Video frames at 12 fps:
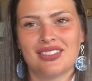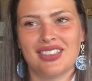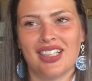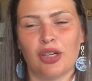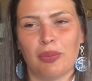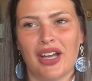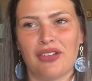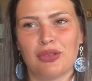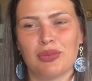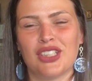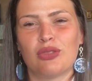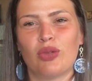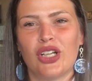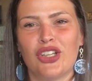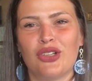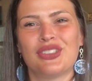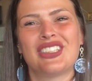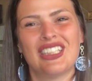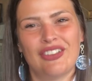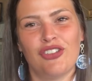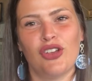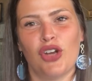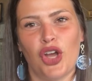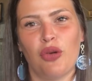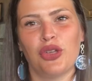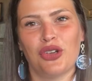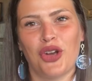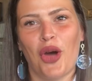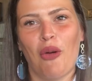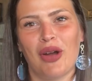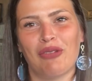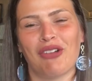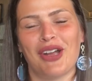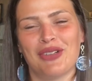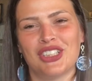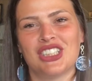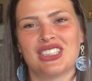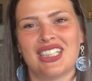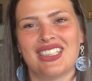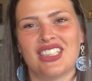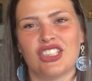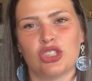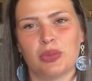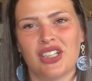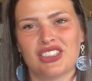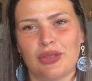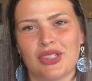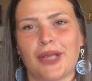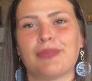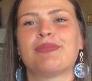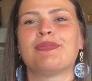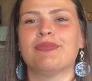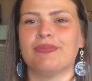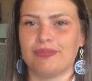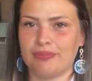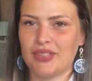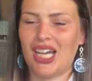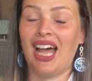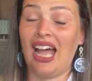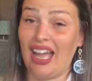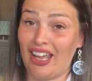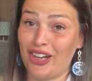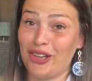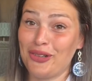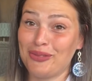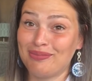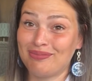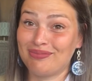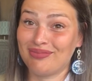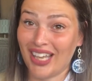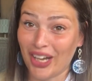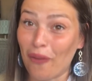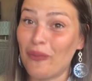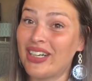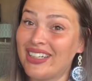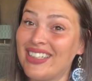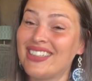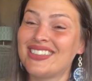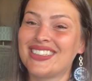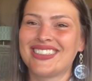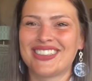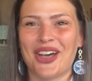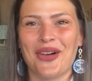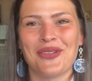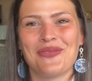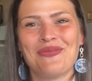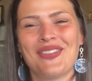in her bathroom. It's one of those, if you know, you know. And right when she said the tissue box, I was like, I know what it is. So